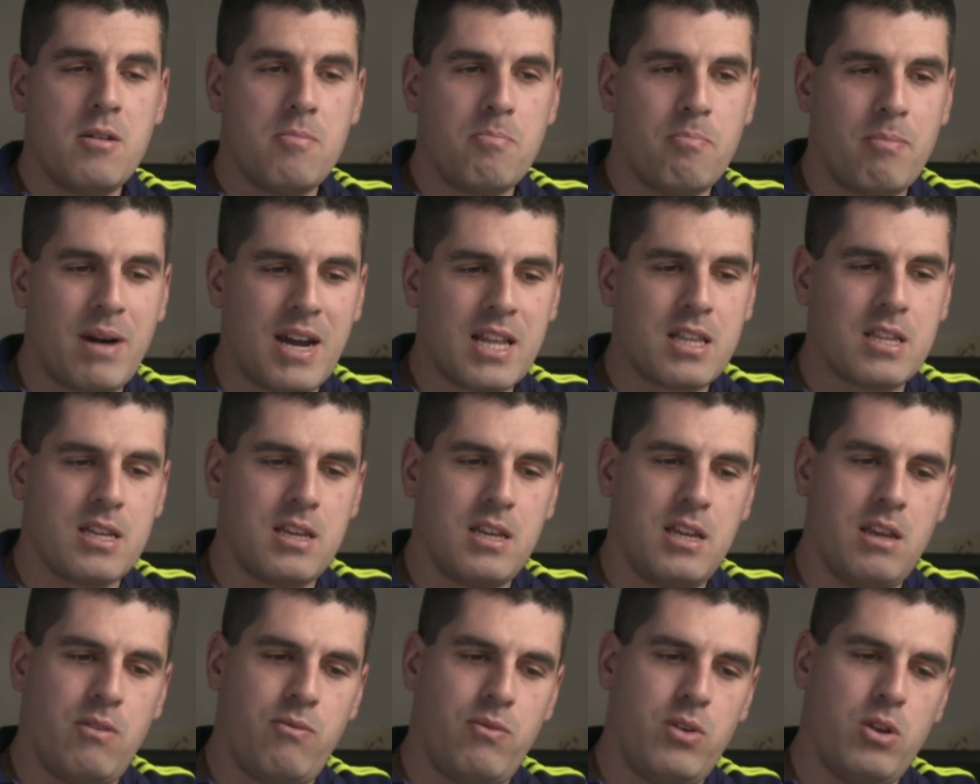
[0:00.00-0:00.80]
But
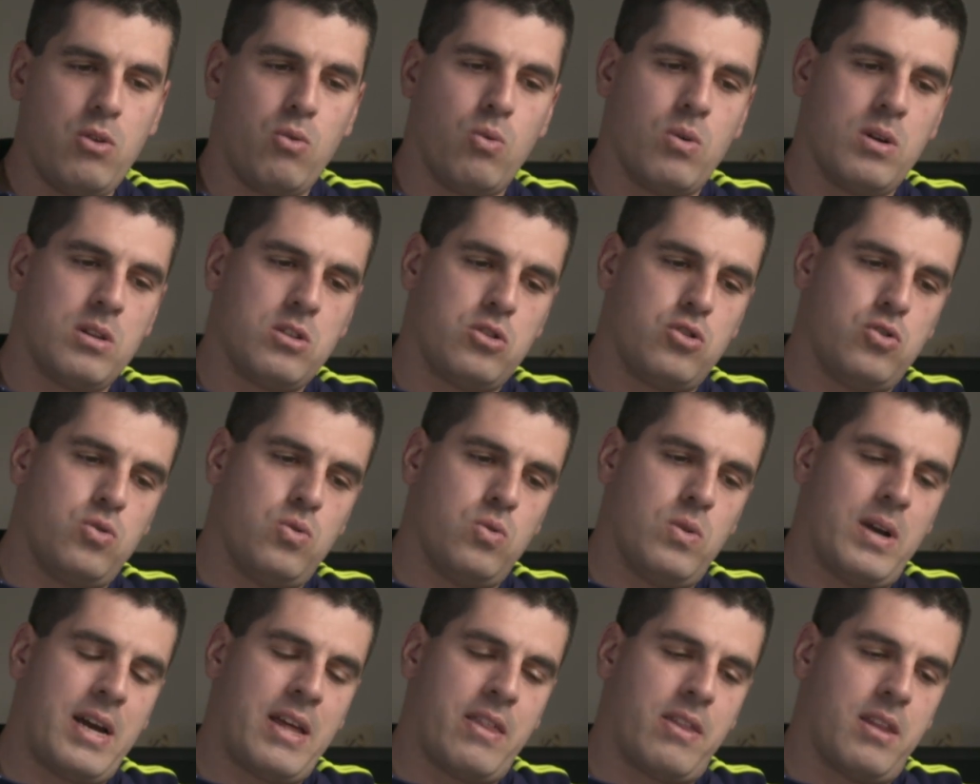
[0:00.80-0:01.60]
if you want
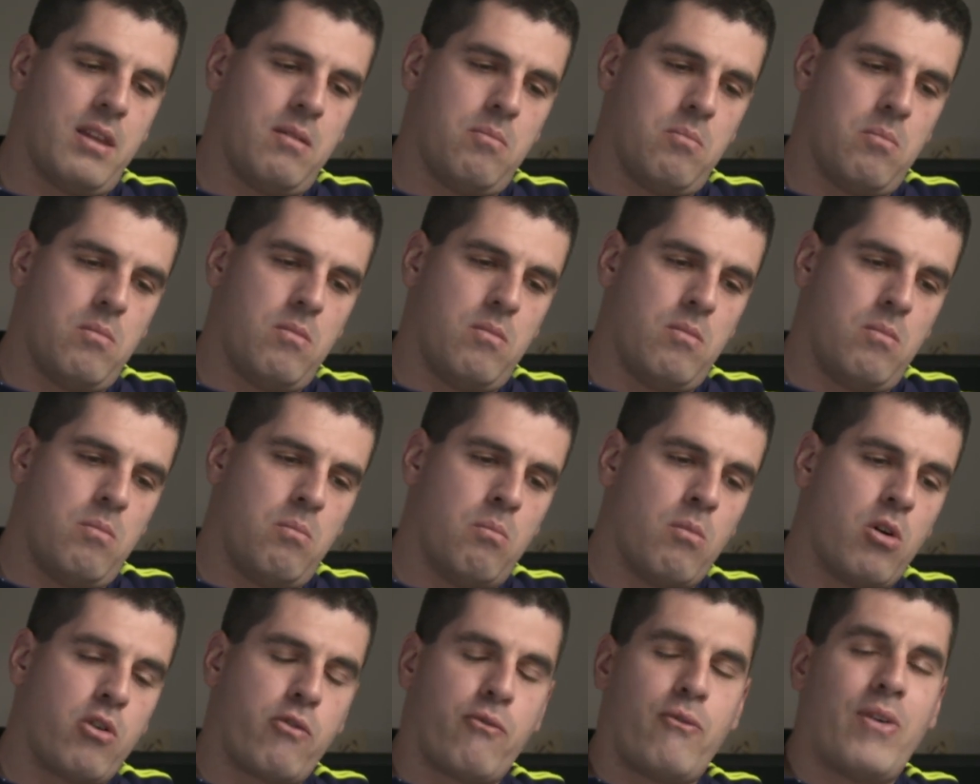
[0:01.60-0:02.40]
to add
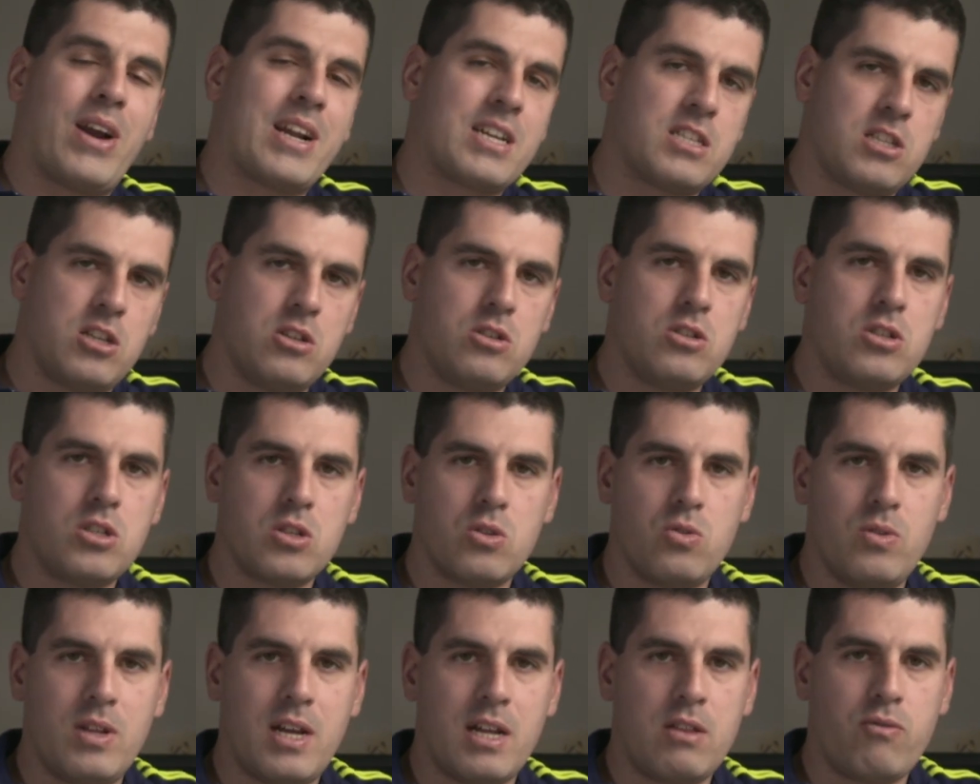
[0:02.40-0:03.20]
more functions
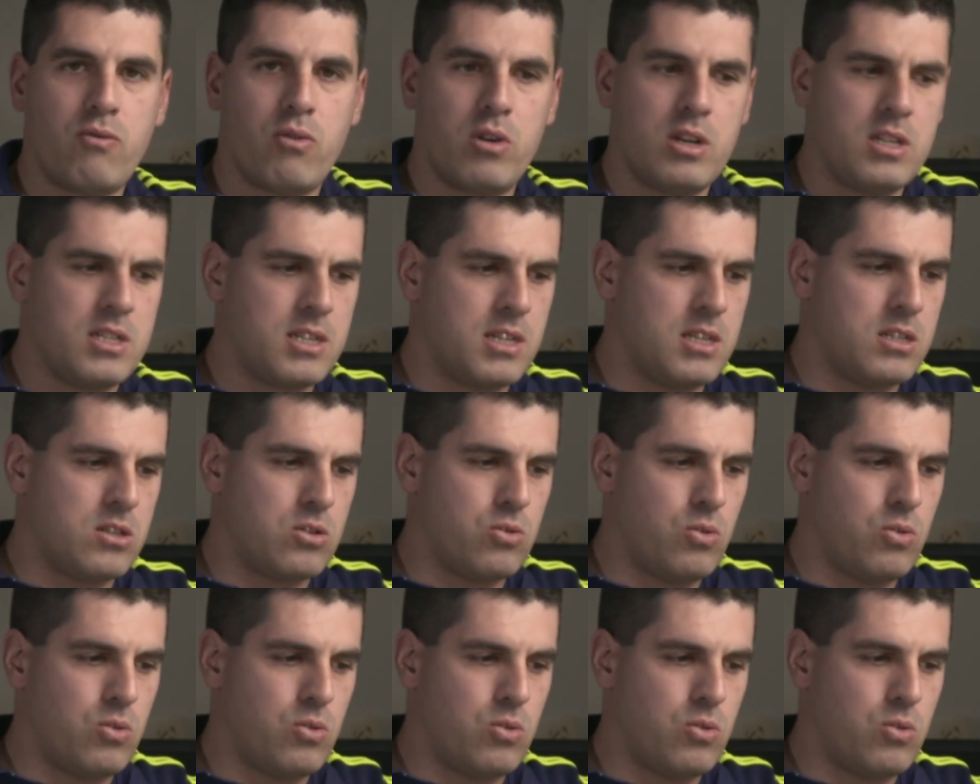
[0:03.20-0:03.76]
to that, for instance,